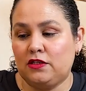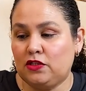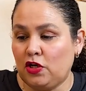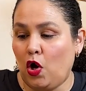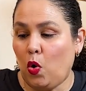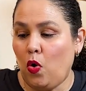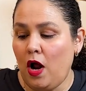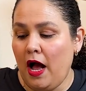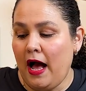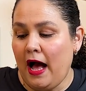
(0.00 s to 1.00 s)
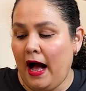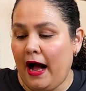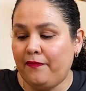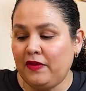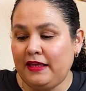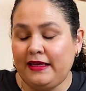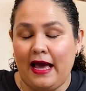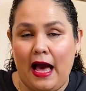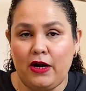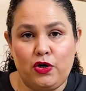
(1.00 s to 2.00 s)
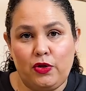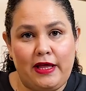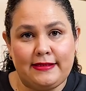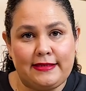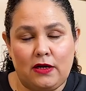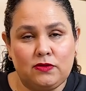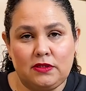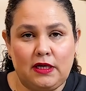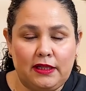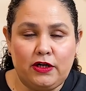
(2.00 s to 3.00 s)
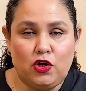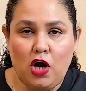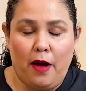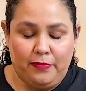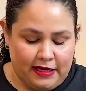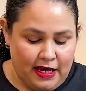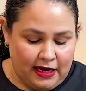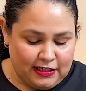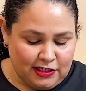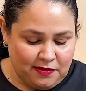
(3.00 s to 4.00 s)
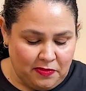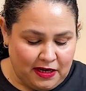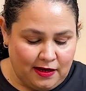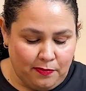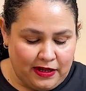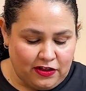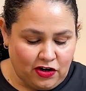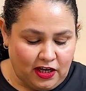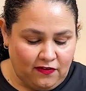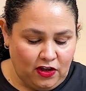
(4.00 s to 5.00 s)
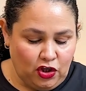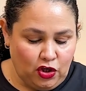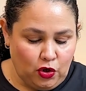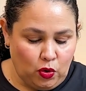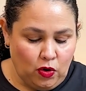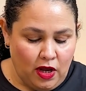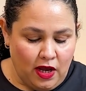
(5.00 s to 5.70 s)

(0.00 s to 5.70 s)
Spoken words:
So yeah, I don't know, that sounds a little complicated to me, but they're giving you,